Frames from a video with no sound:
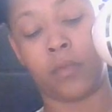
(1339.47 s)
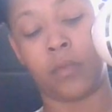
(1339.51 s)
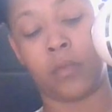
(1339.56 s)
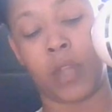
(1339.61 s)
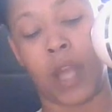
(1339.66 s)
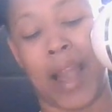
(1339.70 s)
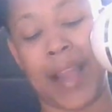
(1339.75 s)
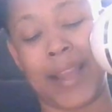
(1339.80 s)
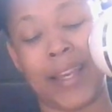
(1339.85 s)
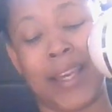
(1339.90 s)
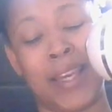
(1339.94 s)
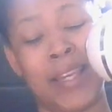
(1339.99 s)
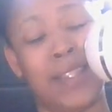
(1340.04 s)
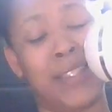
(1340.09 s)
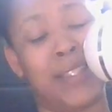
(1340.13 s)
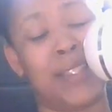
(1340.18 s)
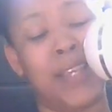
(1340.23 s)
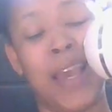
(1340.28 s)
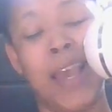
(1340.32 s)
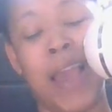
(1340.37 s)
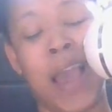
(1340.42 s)
Like
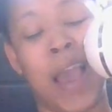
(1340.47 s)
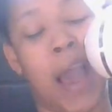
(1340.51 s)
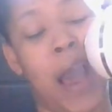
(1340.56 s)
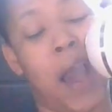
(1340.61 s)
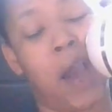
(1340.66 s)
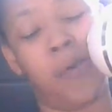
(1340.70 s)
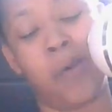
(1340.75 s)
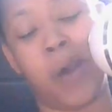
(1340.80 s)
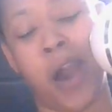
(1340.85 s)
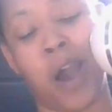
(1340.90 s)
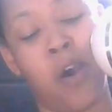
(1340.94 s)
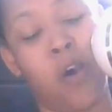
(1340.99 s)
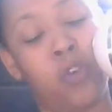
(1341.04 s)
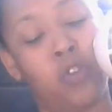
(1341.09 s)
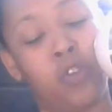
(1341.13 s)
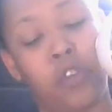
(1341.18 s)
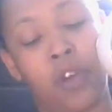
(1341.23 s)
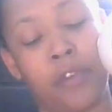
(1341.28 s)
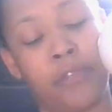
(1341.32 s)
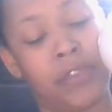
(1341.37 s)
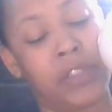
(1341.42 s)
it's, I, I
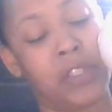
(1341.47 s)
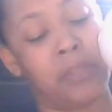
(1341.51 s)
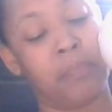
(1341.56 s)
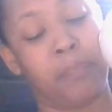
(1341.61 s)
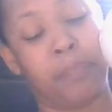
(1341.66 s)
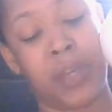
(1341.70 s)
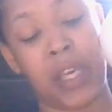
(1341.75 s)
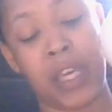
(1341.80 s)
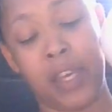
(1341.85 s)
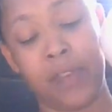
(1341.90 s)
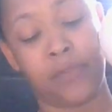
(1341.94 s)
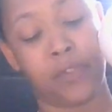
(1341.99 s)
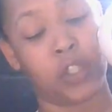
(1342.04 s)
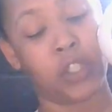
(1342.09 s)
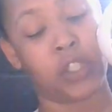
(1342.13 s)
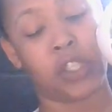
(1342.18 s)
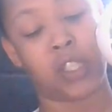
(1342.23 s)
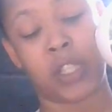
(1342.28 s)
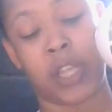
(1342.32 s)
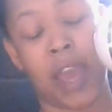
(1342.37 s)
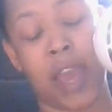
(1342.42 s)
don't know if it's beef or
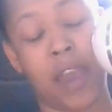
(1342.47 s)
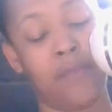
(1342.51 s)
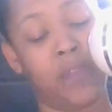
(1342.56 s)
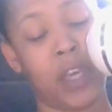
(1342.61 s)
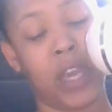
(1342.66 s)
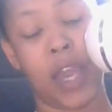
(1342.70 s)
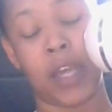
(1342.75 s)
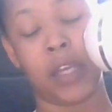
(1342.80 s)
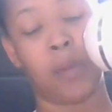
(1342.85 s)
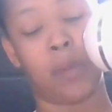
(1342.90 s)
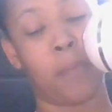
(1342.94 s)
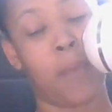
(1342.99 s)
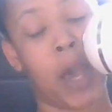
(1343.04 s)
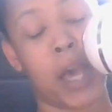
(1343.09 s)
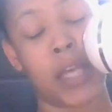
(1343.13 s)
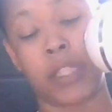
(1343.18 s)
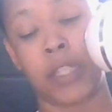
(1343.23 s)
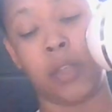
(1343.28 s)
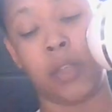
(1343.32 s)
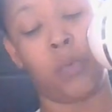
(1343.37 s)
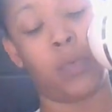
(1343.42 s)
just heavy
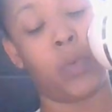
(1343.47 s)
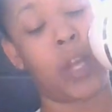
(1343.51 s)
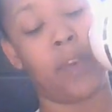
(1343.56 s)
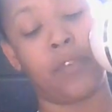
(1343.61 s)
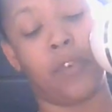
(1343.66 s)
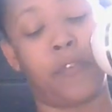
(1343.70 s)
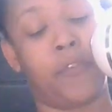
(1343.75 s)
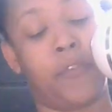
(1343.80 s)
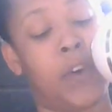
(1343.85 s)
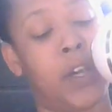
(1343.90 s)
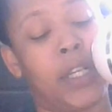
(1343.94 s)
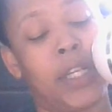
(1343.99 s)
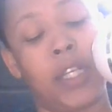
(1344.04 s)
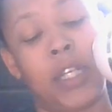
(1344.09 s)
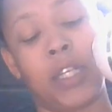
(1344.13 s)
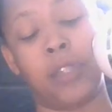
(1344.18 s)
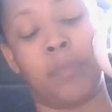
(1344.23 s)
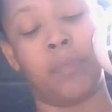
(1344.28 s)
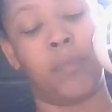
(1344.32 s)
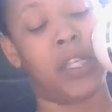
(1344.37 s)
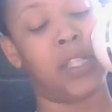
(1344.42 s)
animosity, whatever the fuck it
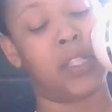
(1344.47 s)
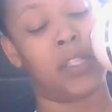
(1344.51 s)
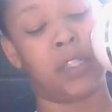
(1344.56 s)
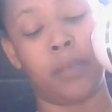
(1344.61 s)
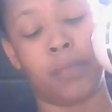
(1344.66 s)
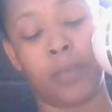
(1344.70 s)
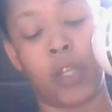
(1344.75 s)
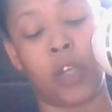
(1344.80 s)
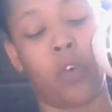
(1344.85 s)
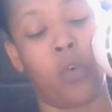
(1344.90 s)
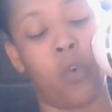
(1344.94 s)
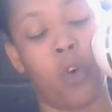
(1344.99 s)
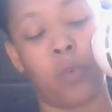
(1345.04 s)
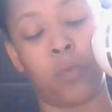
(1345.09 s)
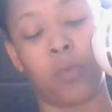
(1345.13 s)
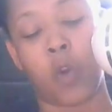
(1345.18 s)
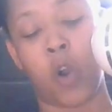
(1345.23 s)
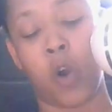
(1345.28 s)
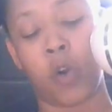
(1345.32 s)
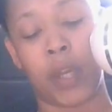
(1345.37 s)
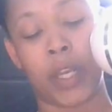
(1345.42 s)
is, but it's something going
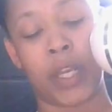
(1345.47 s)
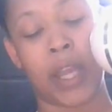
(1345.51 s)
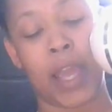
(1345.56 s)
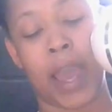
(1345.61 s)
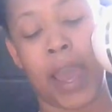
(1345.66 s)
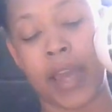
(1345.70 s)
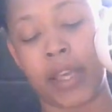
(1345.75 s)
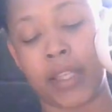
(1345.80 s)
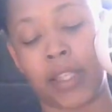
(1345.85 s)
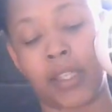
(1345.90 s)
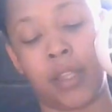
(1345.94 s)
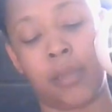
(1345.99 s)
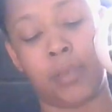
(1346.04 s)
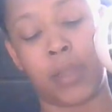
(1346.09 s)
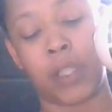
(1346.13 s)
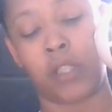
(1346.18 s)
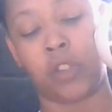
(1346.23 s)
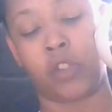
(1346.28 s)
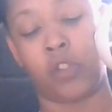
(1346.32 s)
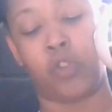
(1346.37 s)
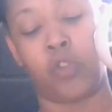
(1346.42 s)
wrong, and it has
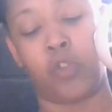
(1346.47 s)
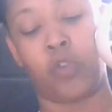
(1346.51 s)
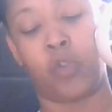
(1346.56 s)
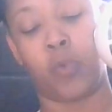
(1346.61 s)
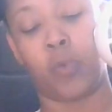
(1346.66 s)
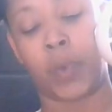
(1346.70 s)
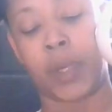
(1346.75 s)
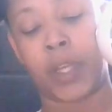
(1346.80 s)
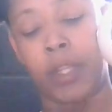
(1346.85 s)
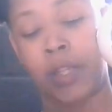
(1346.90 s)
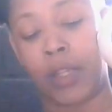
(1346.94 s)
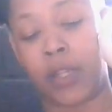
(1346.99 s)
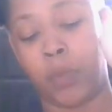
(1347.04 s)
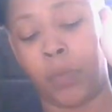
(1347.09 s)
something to do with,